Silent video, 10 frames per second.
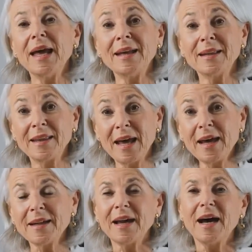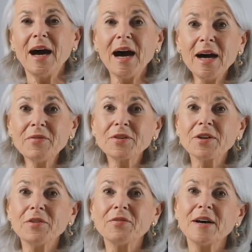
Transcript: And then after the